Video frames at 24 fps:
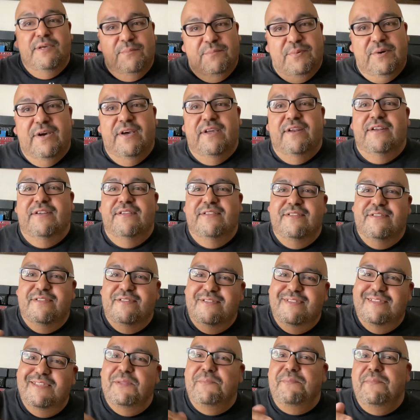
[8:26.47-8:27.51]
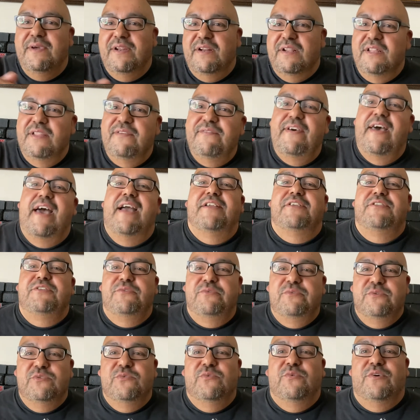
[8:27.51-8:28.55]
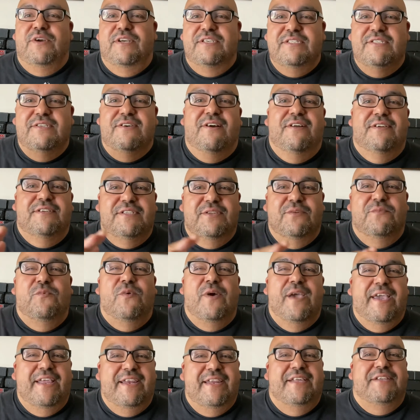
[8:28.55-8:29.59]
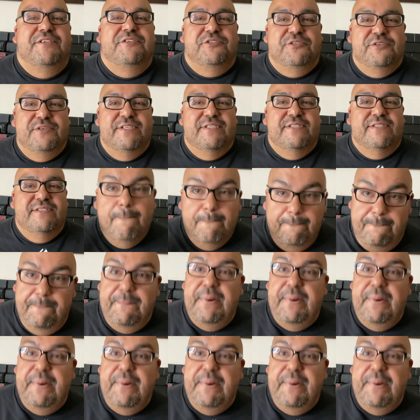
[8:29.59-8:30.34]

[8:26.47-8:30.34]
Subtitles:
But the middle of Act 2 is where I started to wane interest.